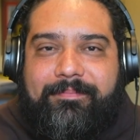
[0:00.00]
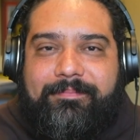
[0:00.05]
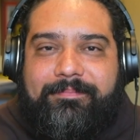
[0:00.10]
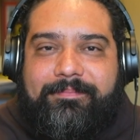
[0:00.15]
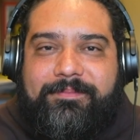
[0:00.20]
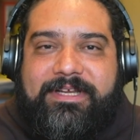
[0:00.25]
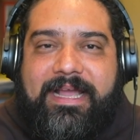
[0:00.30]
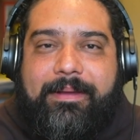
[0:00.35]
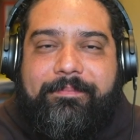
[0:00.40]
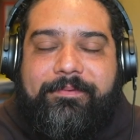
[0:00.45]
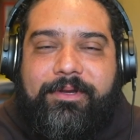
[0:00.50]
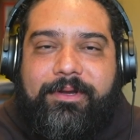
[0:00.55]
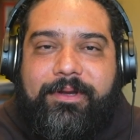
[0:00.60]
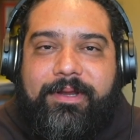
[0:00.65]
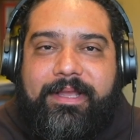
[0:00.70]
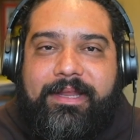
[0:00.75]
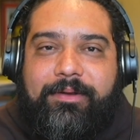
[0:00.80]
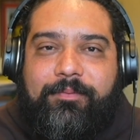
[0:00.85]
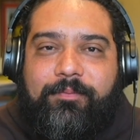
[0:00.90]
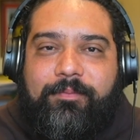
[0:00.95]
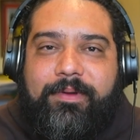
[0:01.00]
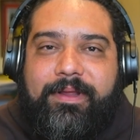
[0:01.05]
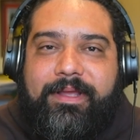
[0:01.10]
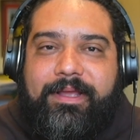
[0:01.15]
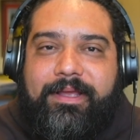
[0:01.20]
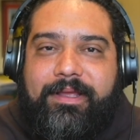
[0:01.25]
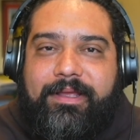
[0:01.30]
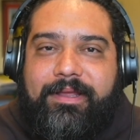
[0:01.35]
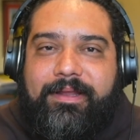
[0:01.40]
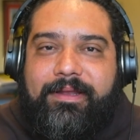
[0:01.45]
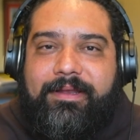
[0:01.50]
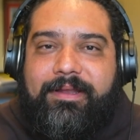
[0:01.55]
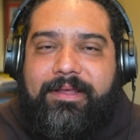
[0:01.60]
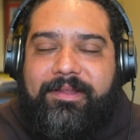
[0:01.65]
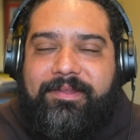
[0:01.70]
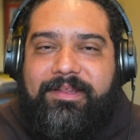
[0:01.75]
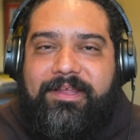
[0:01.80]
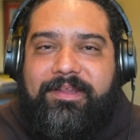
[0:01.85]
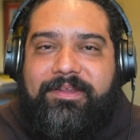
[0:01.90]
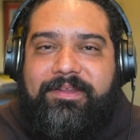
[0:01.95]
chapter in
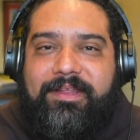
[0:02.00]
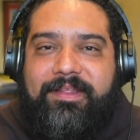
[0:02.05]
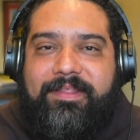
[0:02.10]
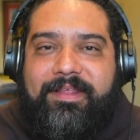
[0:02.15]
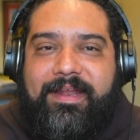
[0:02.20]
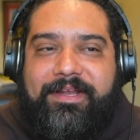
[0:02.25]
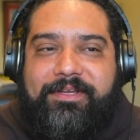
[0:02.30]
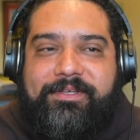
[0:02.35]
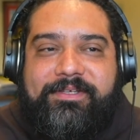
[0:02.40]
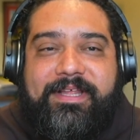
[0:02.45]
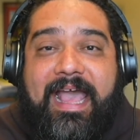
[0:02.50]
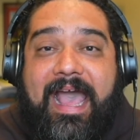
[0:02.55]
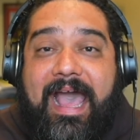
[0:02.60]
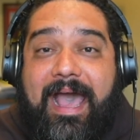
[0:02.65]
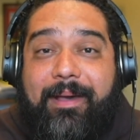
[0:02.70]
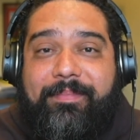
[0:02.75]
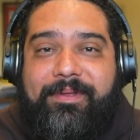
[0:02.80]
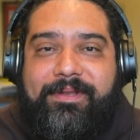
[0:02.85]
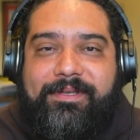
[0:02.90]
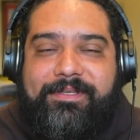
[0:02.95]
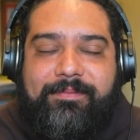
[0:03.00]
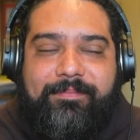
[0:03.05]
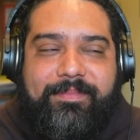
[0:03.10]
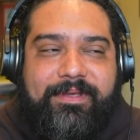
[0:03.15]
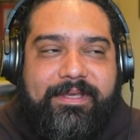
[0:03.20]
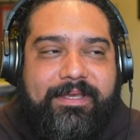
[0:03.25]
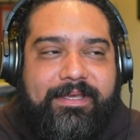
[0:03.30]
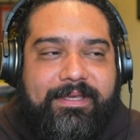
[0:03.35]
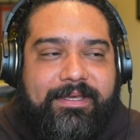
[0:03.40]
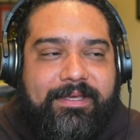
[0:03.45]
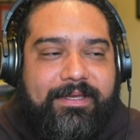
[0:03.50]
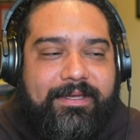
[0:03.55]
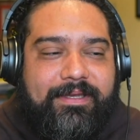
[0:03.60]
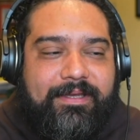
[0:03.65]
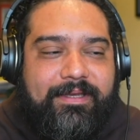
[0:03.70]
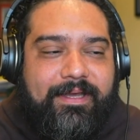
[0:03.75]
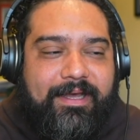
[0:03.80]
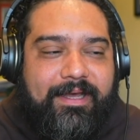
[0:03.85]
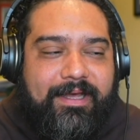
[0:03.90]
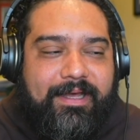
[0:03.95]
Assisi that I just happened to be
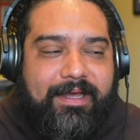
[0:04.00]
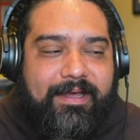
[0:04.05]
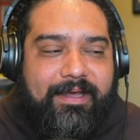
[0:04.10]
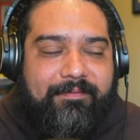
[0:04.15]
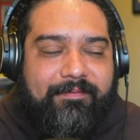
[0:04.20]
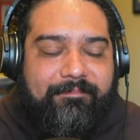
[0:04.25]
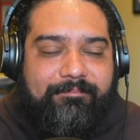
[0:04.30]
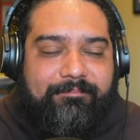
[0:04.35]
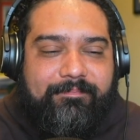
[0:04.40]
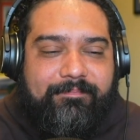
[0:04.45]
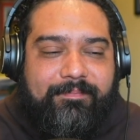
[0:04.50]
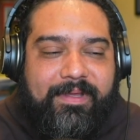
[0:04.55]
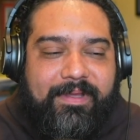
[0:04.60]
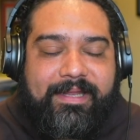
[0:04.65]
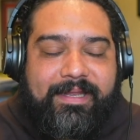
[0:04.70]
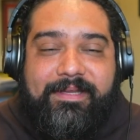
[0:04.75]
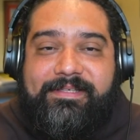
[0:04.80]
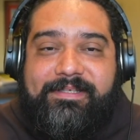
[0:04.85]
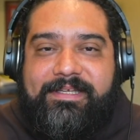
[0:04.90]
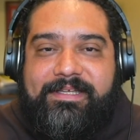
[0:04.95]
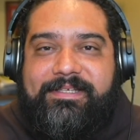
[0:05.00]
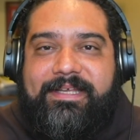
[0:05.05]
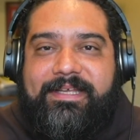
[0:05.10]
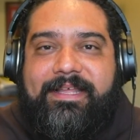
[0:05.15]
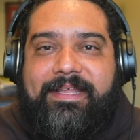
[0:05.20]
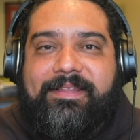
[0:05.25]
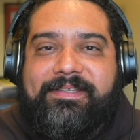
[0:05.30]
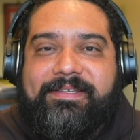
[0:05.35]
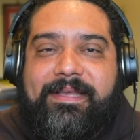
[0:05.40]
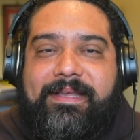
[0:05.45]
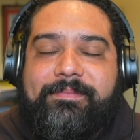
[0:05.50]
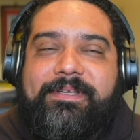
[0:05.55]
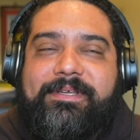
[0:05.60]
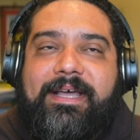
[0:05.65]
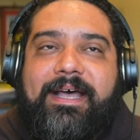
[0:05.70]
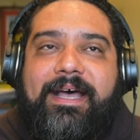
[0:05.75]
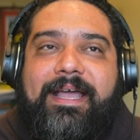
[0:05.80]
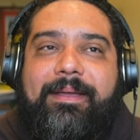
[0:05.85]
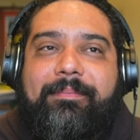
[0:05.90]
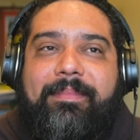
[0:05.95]
in Assisi at the same
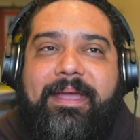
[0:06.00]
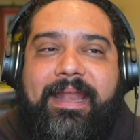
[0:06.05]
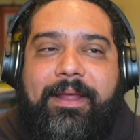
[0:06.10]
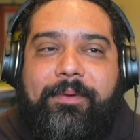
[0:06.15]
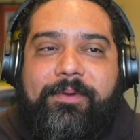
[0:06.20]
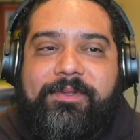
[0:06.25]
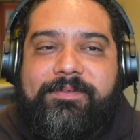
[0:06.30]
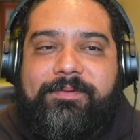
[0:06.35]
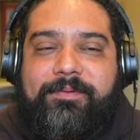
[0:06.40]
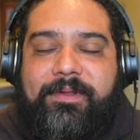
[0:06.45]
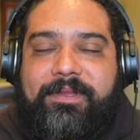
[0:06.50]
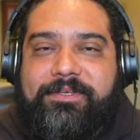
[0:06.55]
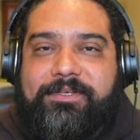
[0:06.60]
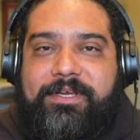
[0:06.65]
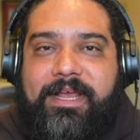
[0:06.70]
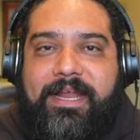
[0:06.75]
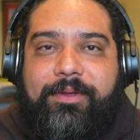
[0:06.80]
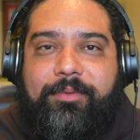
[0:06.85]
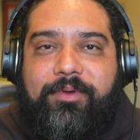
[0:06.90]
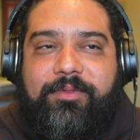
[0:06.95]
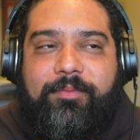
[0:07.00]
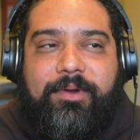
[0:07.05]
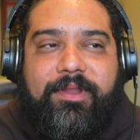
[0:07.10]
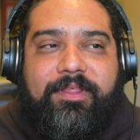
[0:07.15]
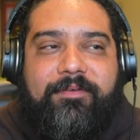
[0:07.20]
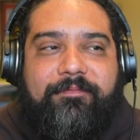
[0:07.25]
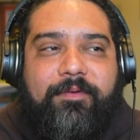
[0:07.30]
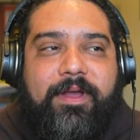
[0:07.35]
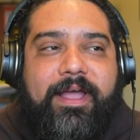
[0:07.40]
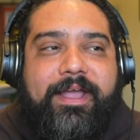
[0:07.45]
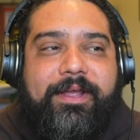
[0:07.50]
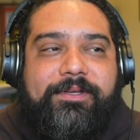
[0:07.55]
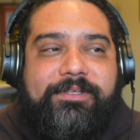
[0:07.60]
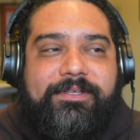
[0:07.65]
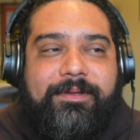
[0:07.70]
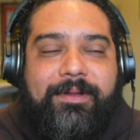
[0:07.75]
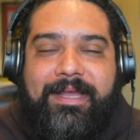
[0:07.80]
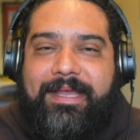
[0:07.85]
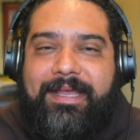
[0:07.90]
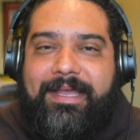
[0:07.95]
time, and I was chatting with one of the friars,
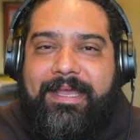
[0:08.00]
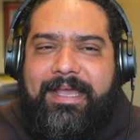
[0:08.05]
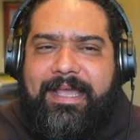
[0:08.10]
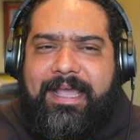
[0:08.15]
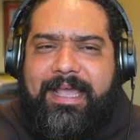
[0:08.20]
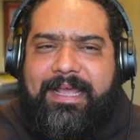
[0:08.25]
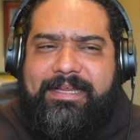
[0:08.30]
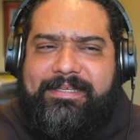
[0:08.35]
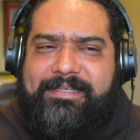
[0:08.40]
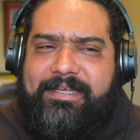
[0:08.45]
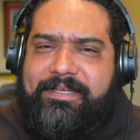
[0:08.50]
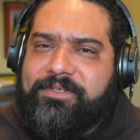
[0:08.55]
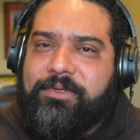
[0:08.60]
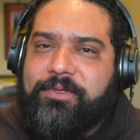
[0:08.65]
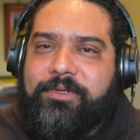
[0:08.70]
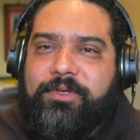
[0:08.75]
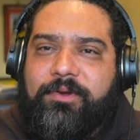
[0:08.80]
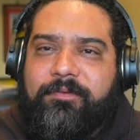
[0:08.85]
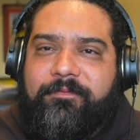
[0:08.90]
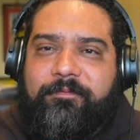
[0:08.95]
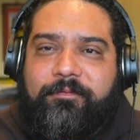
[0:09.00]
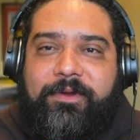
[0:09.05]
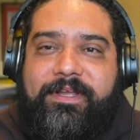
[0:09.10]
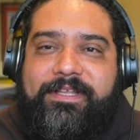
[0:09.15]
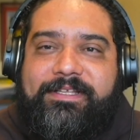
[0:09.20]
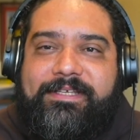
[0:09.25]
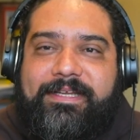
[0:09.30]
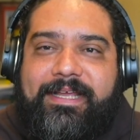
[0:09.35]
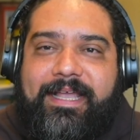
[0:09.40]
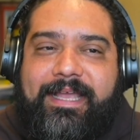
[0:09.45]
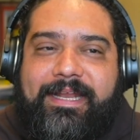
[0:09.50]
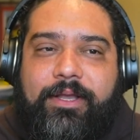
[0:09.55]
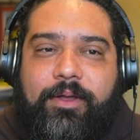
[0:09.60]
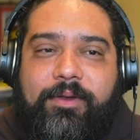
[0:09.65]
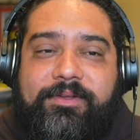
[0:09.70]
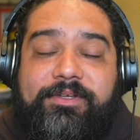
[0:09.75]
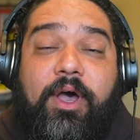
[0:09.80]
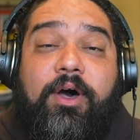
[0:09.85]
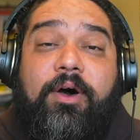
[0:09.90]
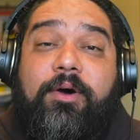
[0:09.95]
and I said, "So you're free today?" And he
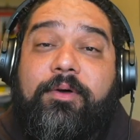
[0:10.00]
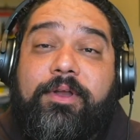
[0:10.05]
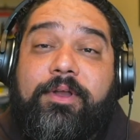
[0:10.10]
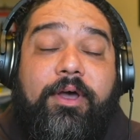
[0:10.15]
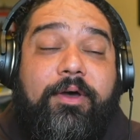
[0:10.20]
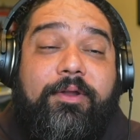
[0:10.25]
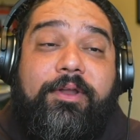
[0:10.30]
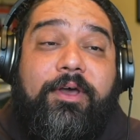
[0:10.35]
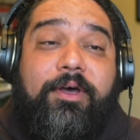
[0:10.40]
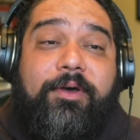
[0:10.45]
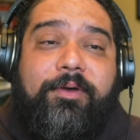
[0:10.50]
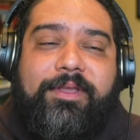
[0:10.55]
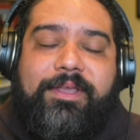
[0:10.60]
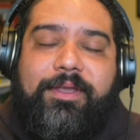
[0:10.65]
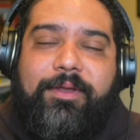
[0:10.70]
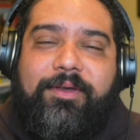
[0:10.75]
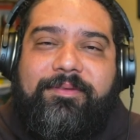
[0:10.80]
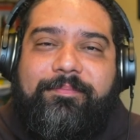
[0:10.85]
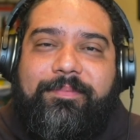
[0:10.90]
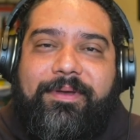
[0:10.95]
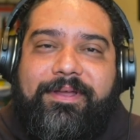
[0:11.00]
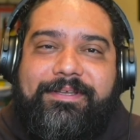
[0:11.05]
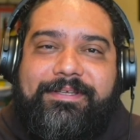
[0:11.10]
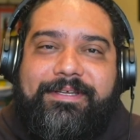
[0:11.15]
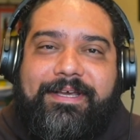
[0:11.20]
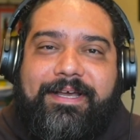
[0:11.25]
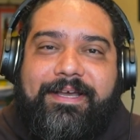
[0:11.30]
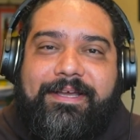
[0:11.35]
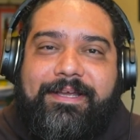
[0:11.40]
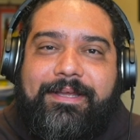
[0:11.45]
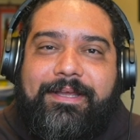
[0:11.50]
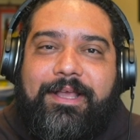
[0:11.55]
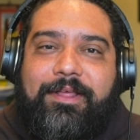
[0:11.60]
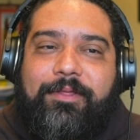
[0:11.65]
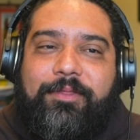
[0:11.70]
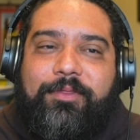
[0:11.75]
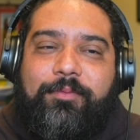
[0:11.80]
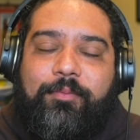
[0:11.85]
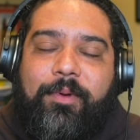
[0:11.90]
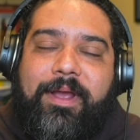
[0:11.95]
goes, "Oh, no." He goes, "But
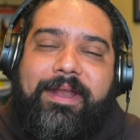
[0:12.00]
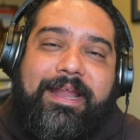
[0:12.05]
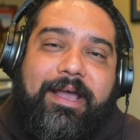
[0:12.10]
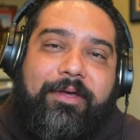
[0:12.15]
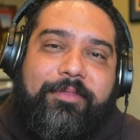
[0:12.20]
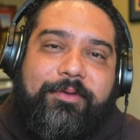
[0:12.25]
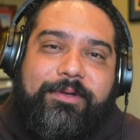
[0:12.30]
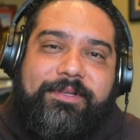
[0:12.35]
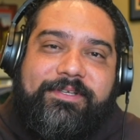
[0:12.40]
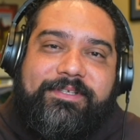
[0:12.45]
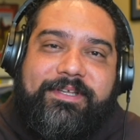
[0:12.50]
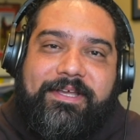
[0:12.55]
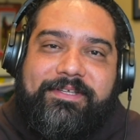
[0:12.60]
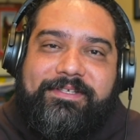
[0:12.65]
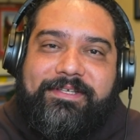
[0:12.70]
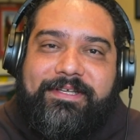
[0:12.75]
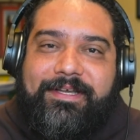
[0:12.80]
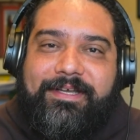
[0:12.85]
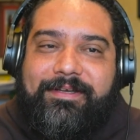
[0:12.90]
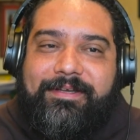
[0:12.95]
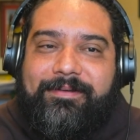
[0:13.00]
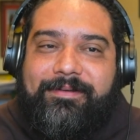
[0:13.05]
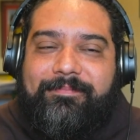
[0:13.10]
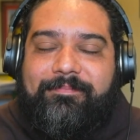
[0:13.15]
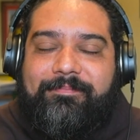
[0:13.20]
right now they're discussing